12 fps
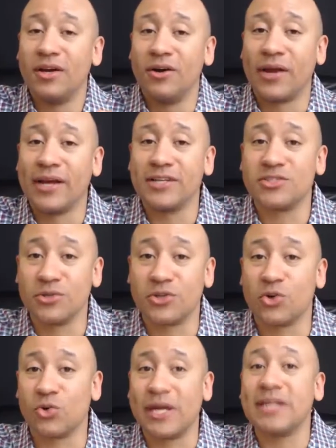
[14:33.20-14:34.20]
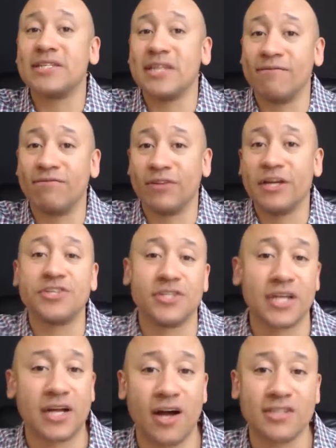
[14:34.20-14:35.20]
Okay, so it creates inflation.
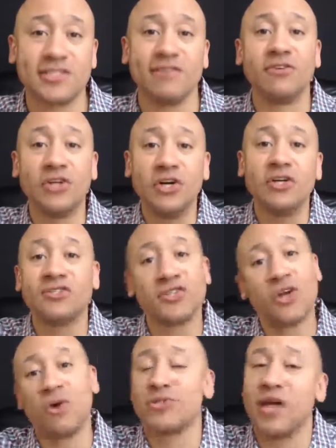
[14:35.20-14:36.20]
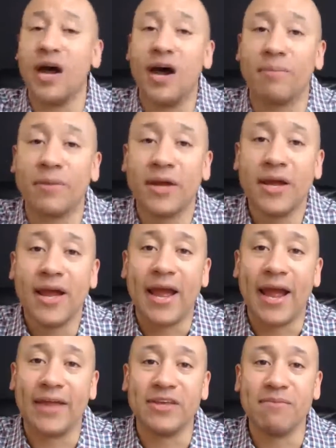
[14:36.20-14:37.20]
The cost of goods goes up,
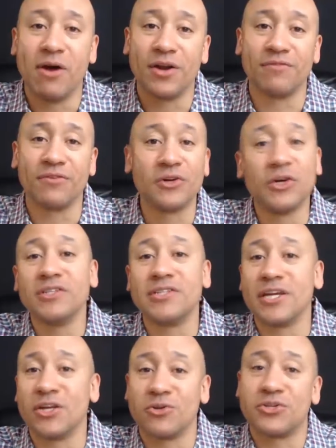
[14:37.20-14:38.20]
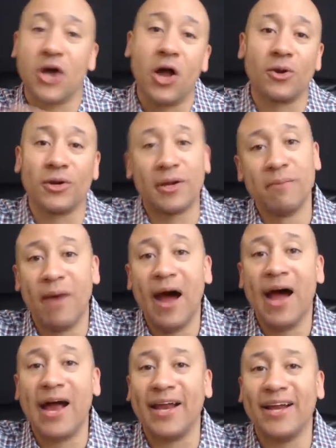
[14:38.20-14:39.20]
and the amount of goods that your dollar can
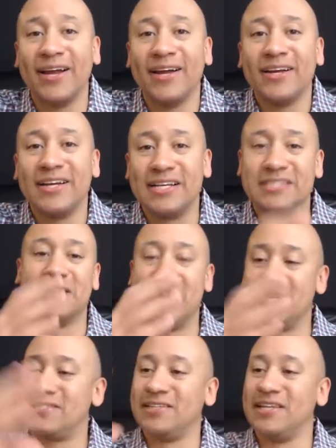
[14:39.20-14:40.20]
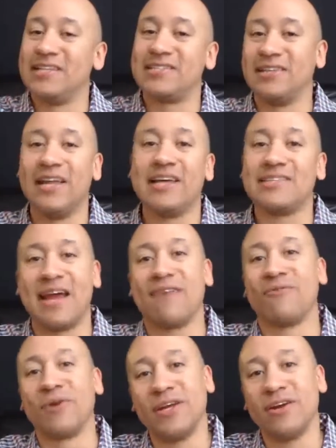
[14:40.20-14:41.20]
buy is less and less and less
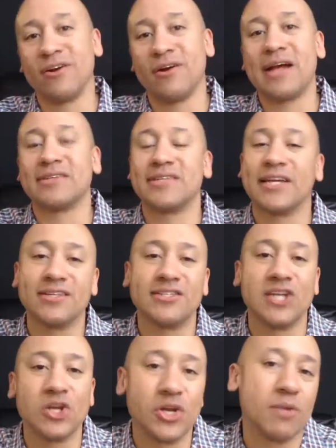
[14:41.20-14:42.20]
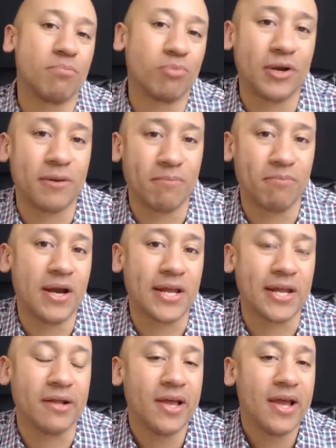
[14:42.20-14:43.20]
every year as they continue to print
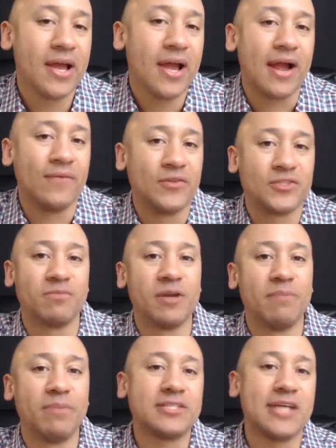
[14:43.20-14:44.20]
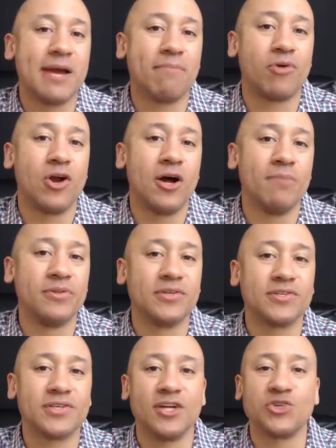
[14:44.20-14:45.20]
money. And this has been a big time problem in
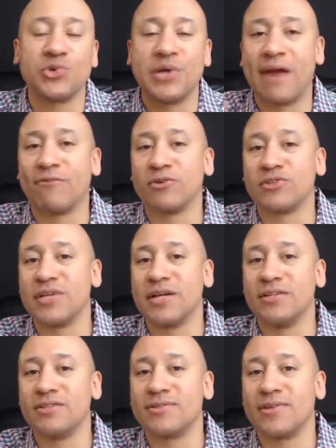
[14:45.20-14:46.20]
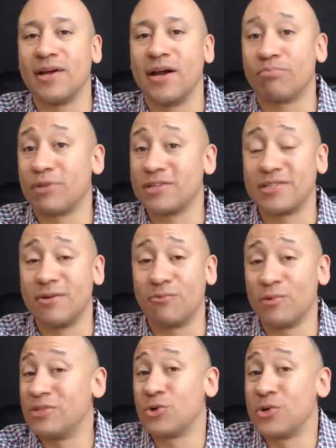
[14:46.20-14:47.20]
this country ever since President
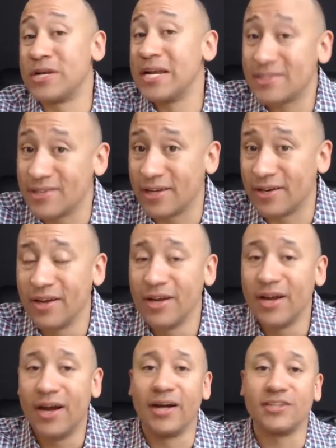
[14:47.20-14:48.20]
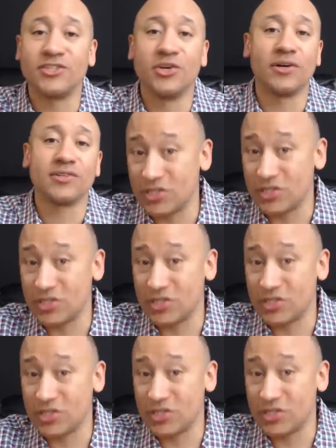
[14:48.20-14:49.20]
Richard Nixon took us off
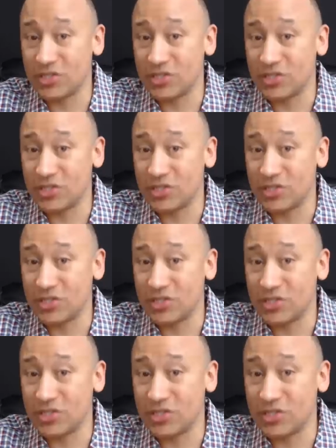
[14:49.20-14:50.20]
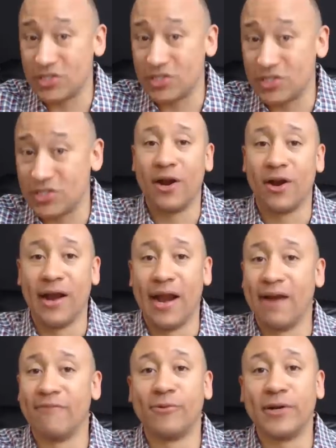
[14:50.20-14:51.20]
the gold standard, where
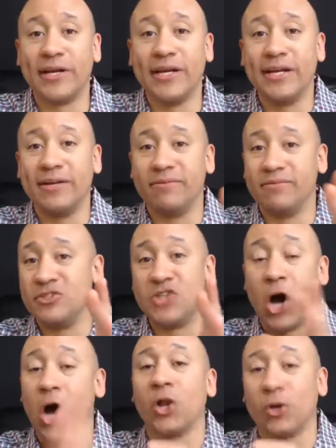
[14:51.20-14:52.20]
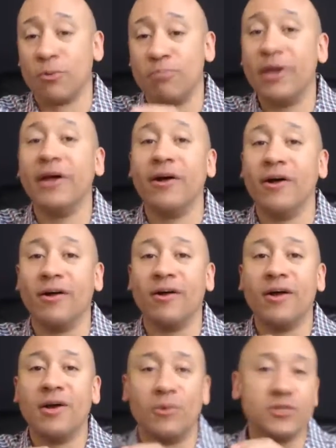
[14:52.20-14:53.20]
every dollar bill
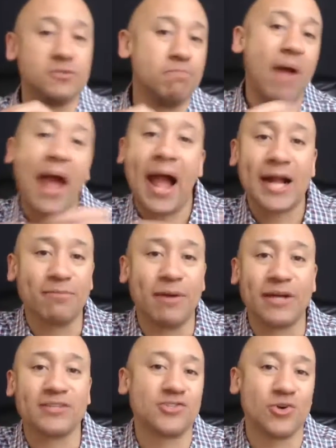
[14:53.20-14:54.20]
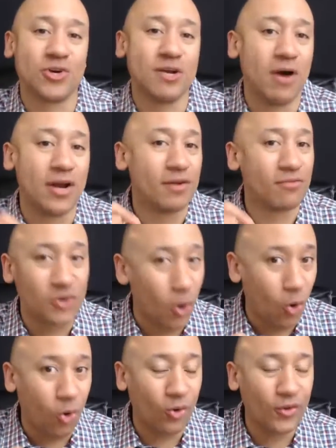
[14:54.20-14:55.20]
was backed by a certain amount of
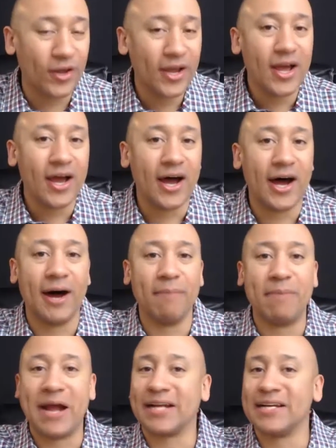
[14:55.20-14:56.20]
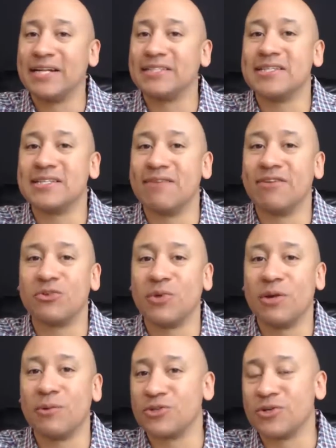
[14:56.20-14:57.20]
gold. Back in
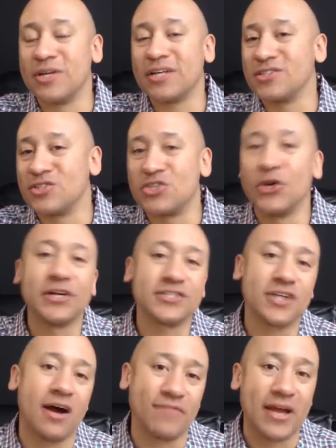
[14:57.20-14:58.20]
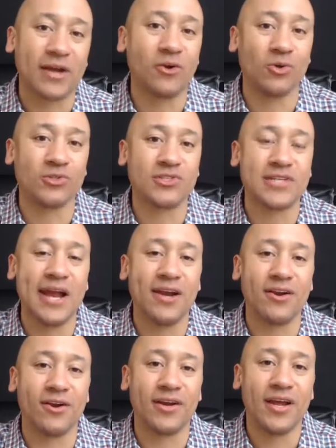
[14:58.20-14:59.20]
1973, Richard Nixon took us off that gold
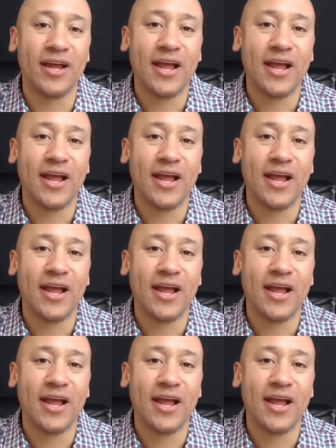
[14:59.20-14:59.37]
standard.